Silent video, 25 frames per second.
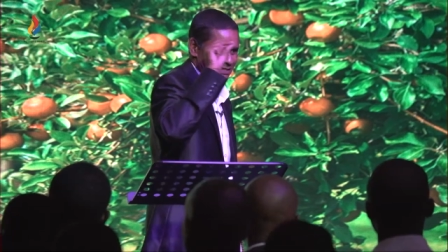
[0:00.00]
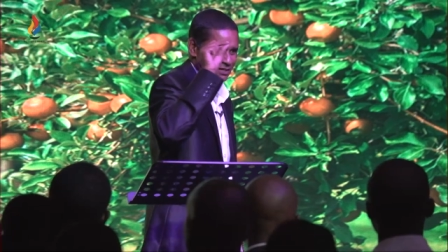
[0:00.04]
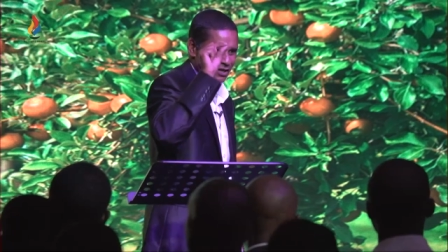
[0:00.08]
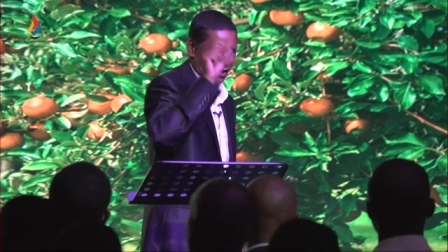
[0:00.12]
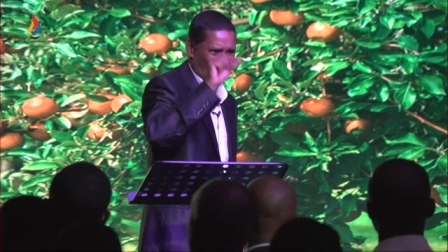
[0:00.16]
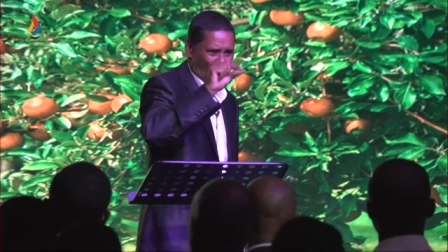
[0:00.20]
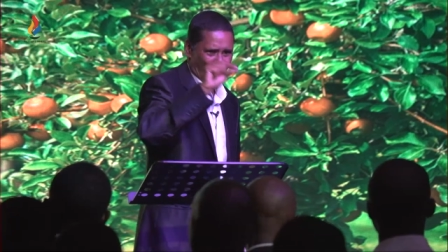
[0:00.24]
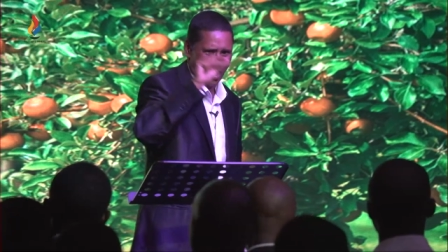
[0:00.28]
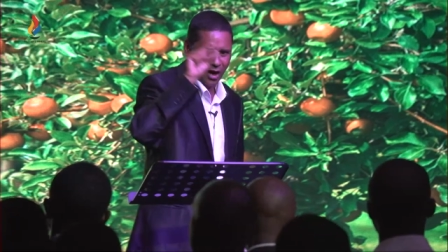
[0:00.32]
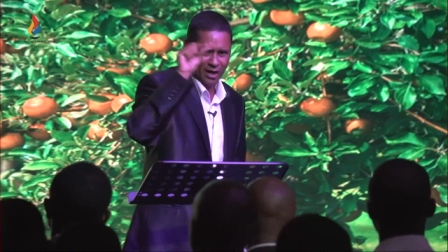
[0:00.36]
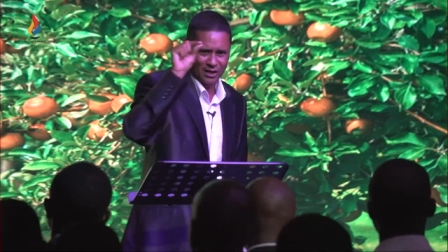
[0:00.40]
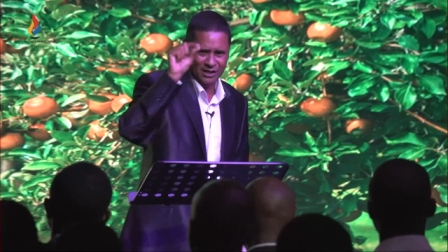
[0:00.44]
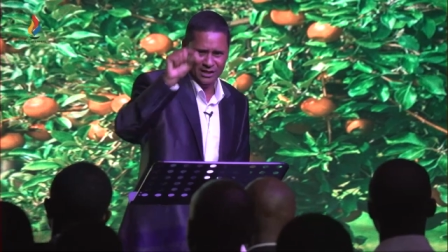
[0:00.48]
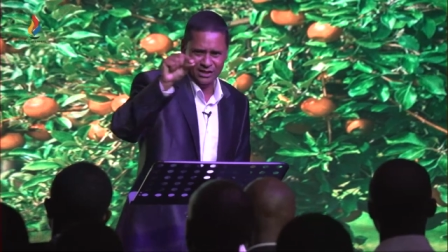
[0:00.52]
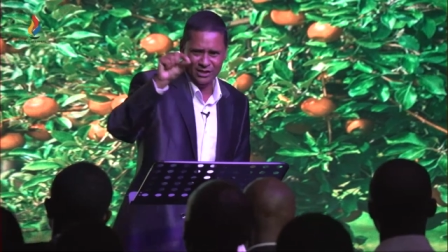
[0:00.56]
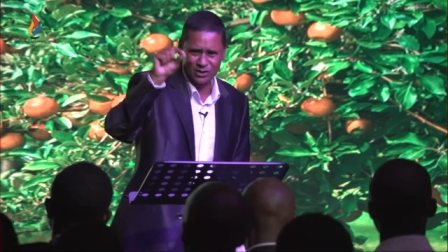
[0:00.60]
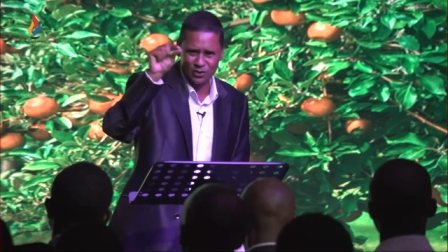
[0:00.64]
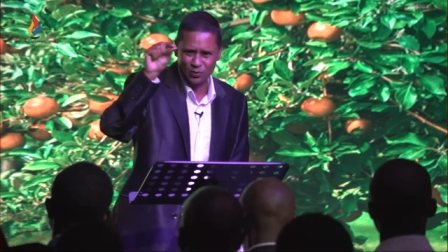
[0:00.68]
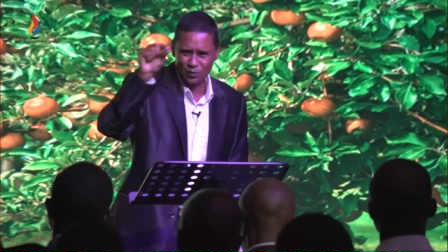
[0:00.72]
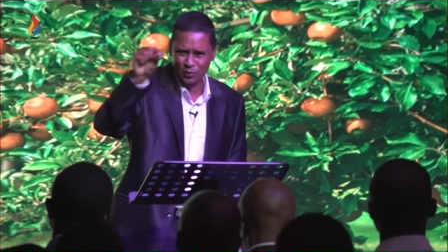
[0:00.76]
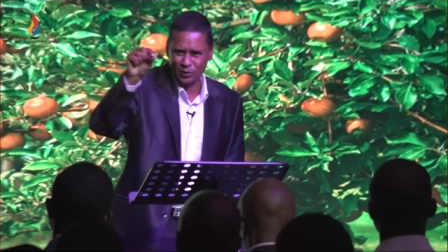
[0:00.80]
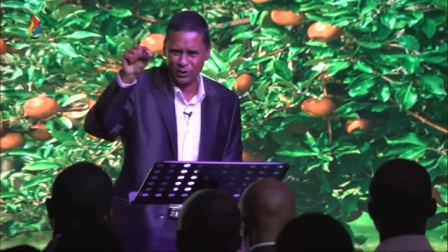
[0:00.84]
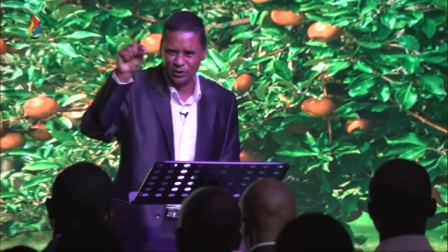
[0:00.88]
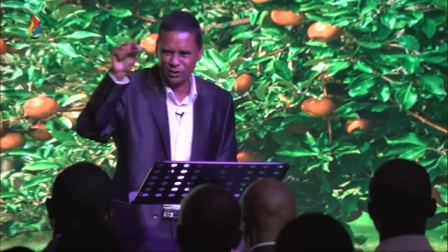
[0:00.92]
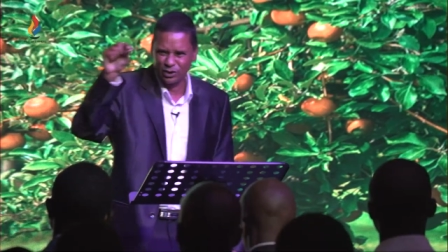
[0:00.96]
God is
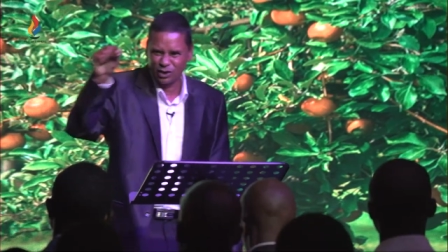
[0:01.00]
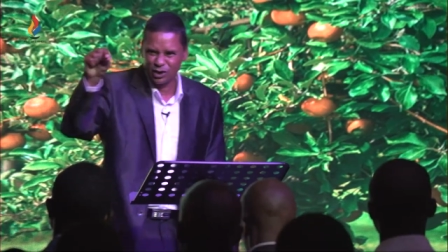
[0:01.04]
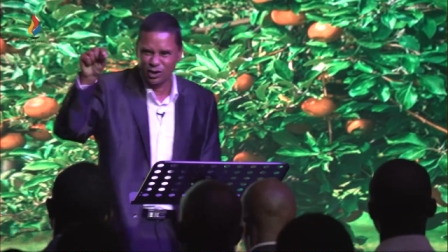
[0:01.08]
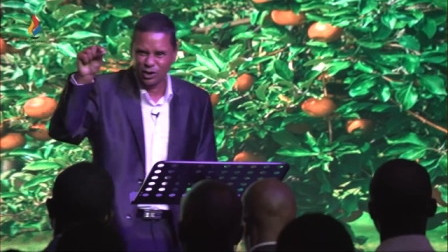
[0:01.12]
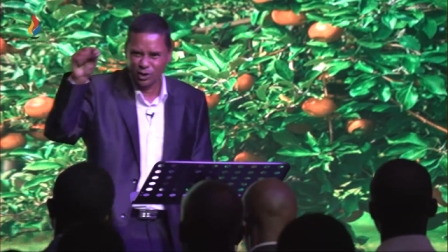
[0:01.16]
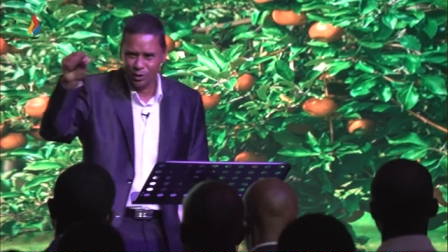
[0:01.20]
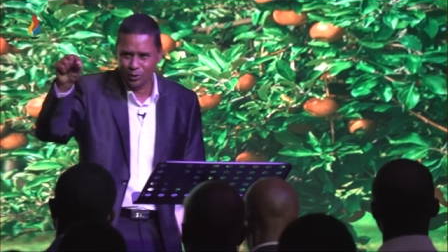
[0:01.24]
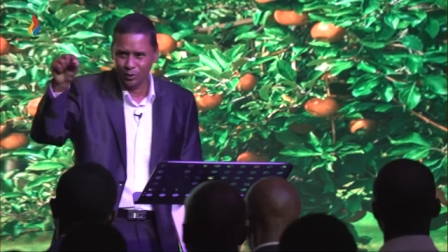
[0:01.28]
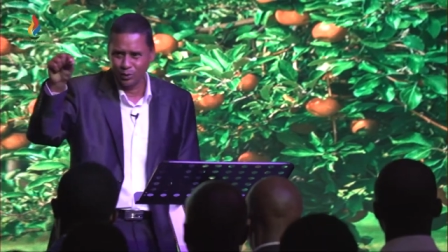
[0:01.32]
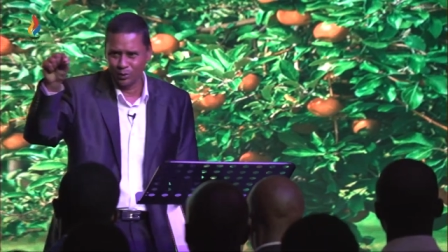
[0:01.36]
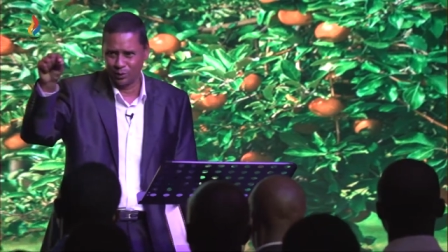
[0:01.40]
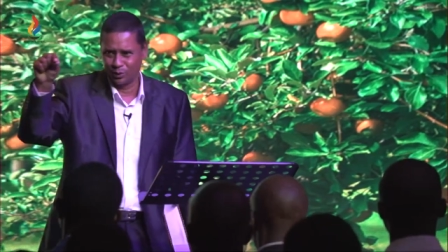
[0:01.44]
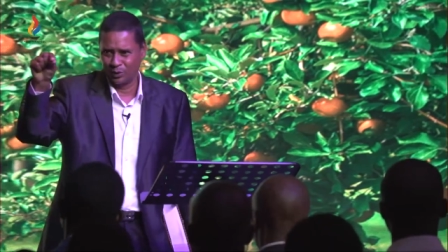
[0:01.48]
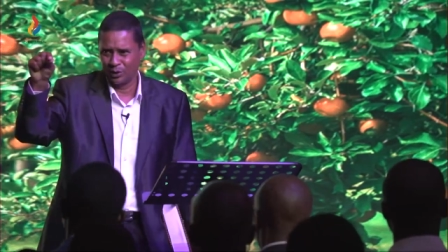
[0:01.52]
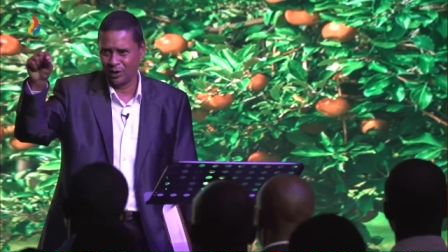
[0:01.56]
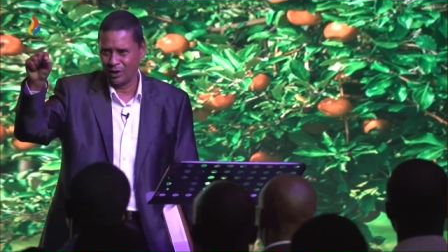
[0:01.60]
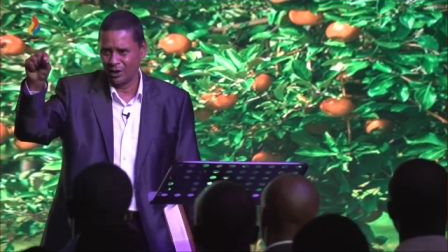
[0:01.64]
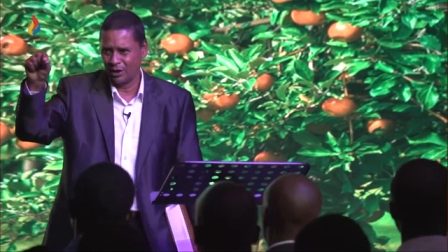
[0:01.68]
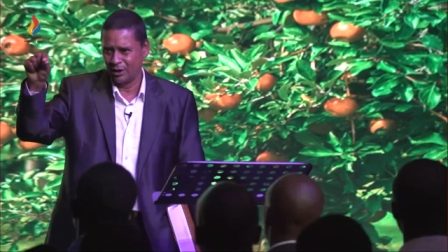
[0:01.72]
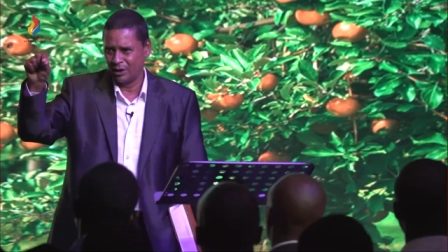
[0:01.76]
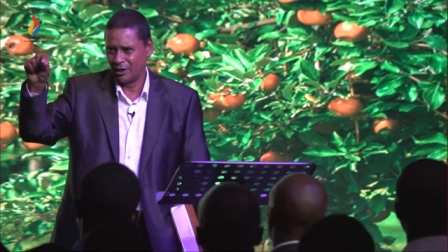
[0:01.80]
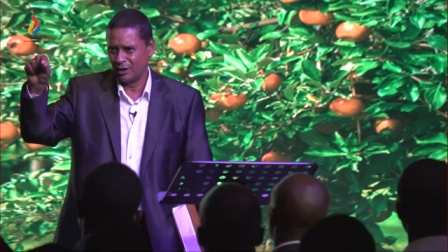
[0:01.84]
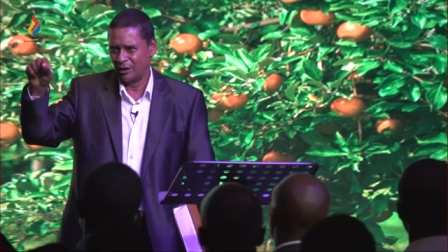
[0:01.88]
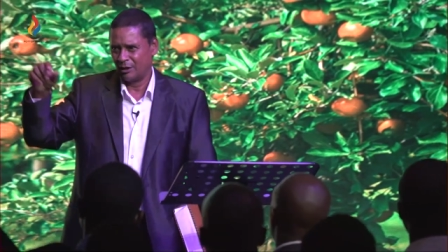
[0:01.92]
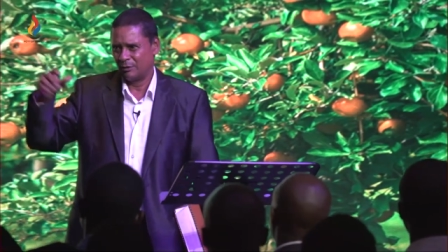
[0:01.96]
with
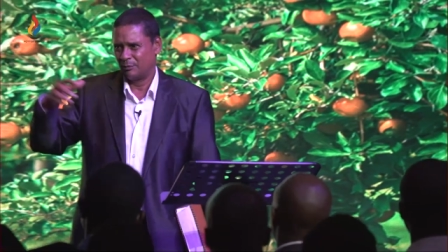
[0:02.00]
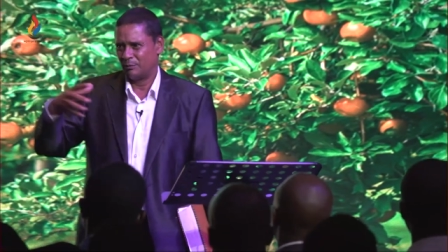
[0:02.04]
you